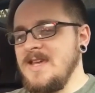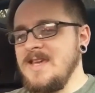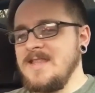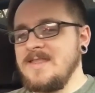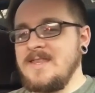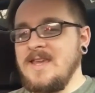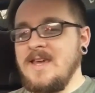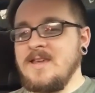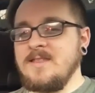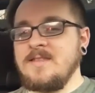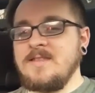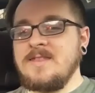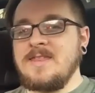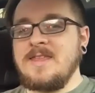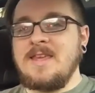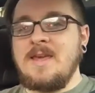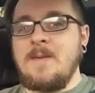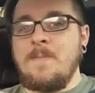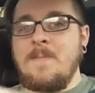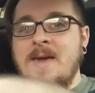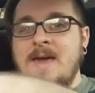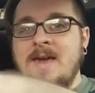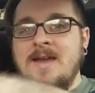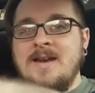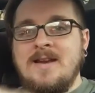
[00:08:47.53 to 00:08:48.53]
The other thing
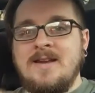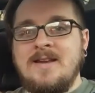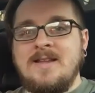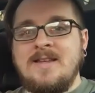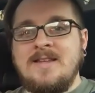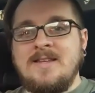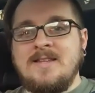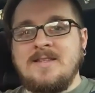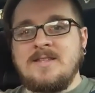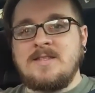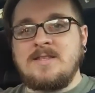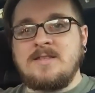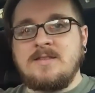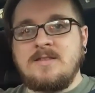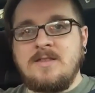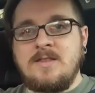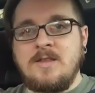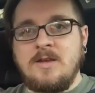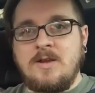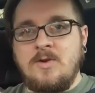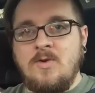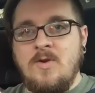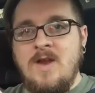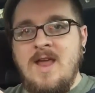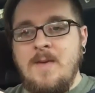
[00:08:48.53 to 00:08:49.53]
about it is
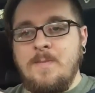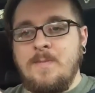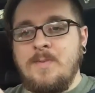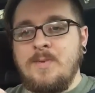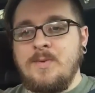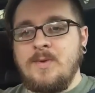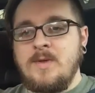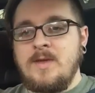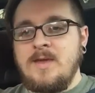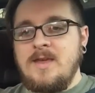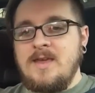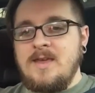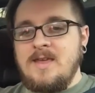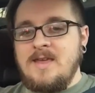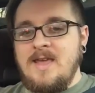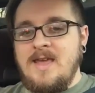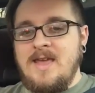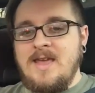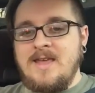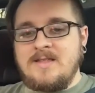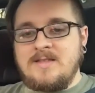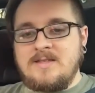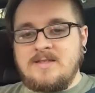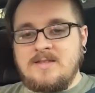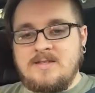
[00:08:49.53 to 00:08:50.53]
the grip.
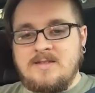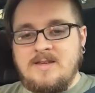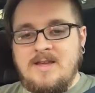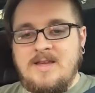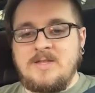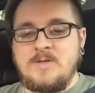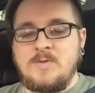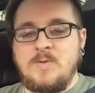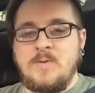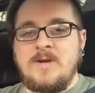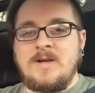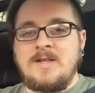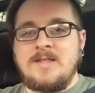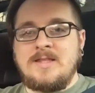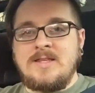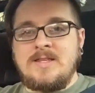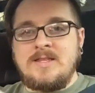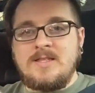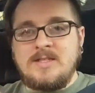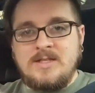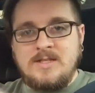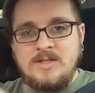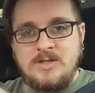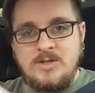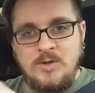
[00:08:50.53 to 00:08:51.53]
It's one of
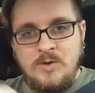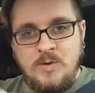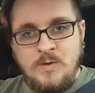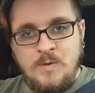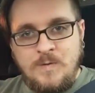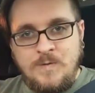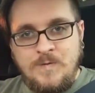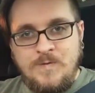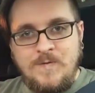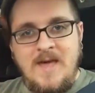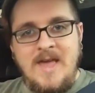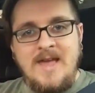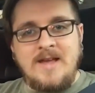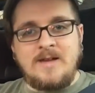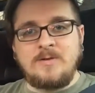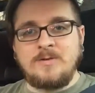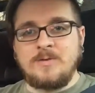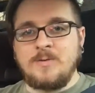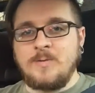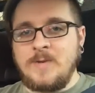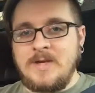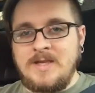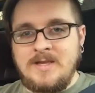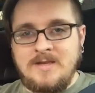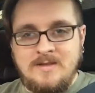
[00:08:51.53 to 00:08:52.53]
these
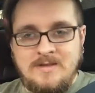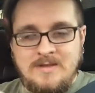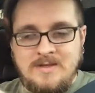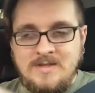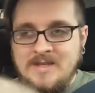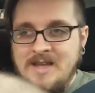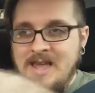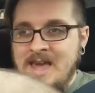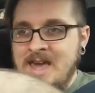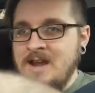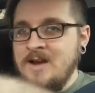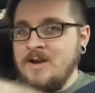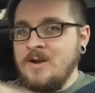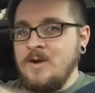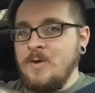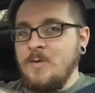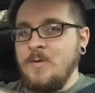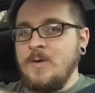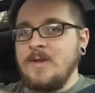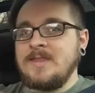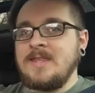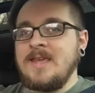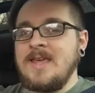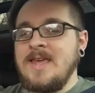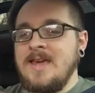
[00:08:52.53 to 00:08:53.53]
newfangled wheels. I don't know
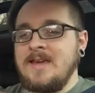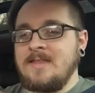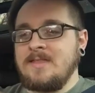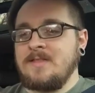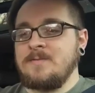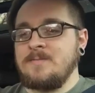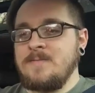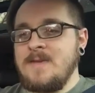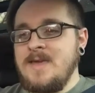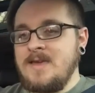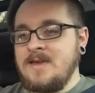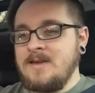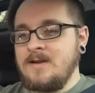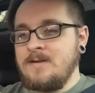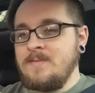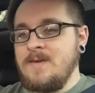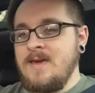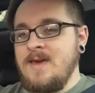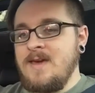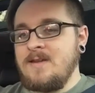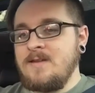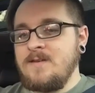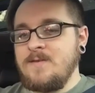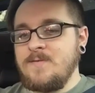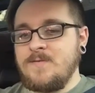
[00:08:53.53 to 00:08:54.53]
what the heck they're making them
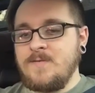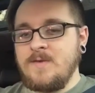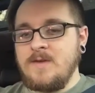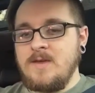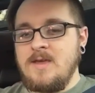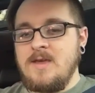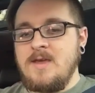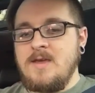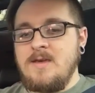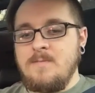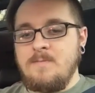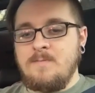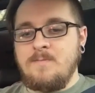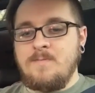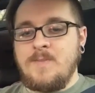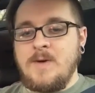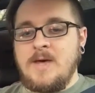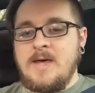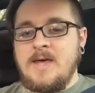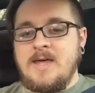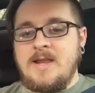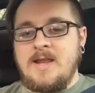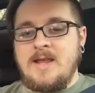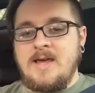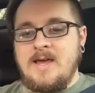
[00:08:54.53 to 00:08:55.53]
out of,
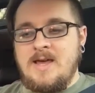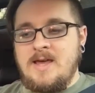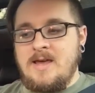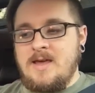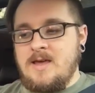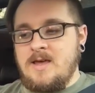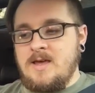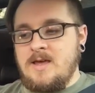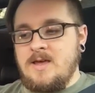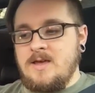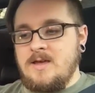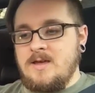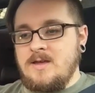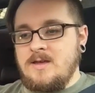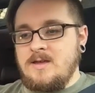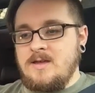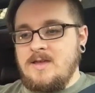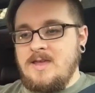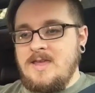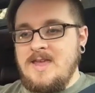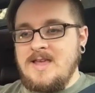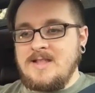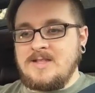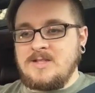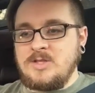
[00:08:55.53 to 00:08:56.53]
but
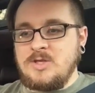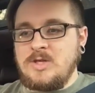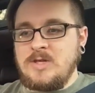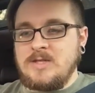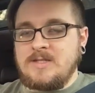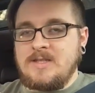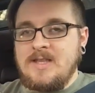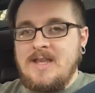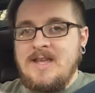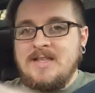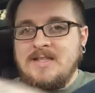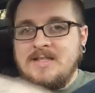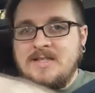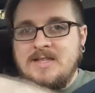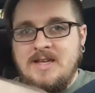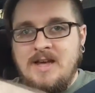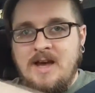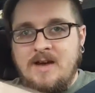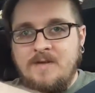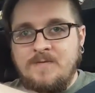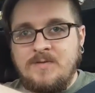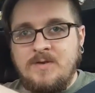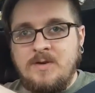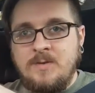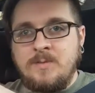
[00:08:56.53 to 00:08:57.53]
it's
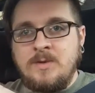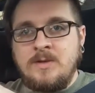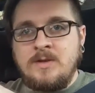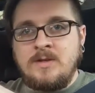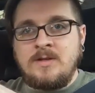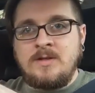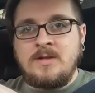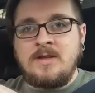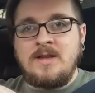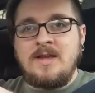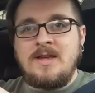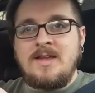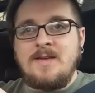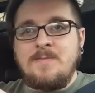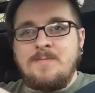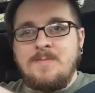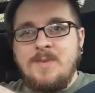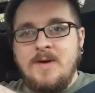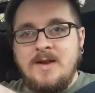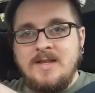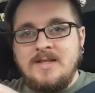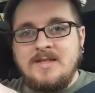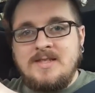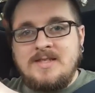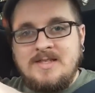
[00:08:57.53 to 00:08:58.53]
comfortable,
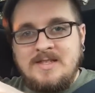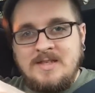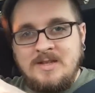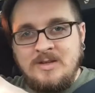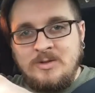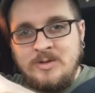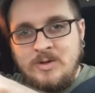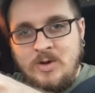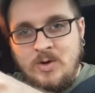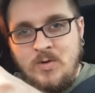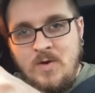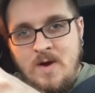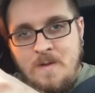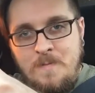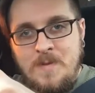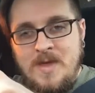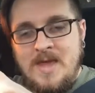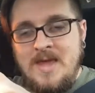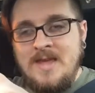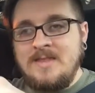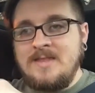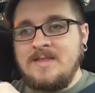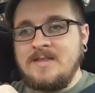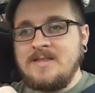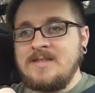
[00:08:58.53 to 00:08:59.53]
but it's still
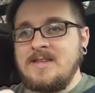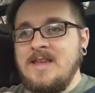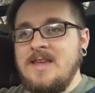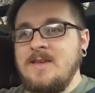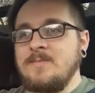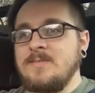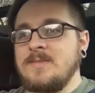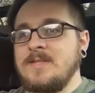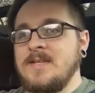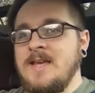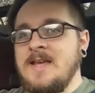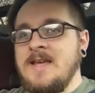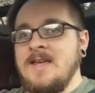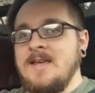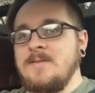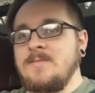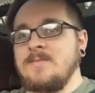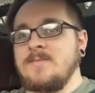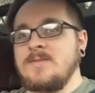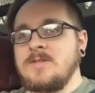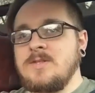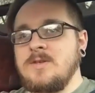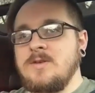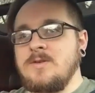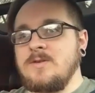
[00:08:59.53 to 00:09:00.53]
grippy at the same
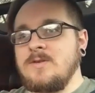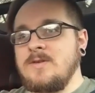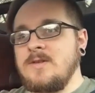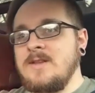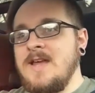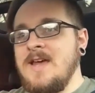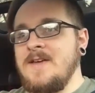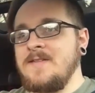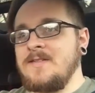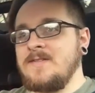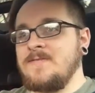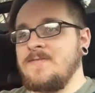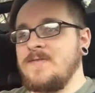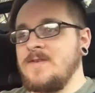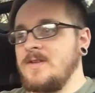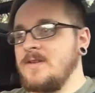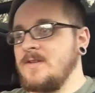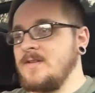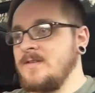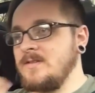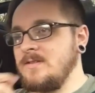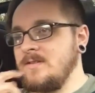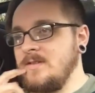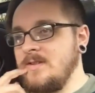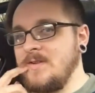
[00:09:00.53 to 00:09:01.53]
time, so you don't
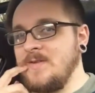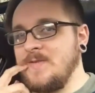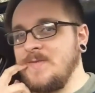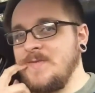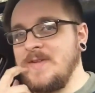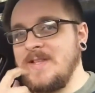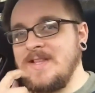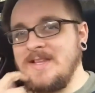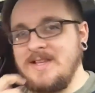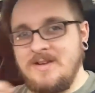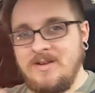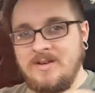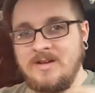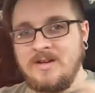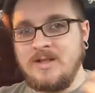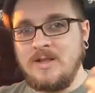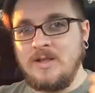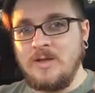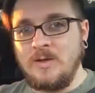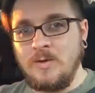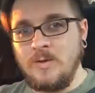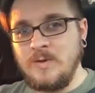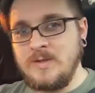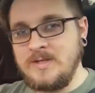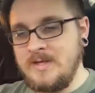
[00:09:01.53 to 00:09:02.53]
feel like you're gonna
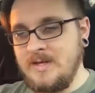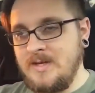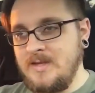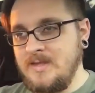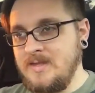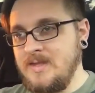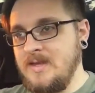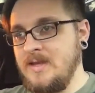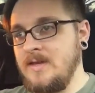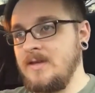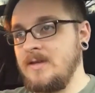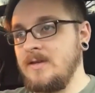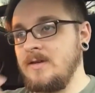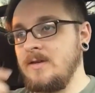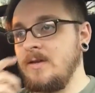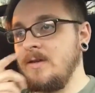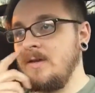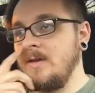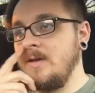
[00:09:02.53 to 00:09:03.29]
lose anything.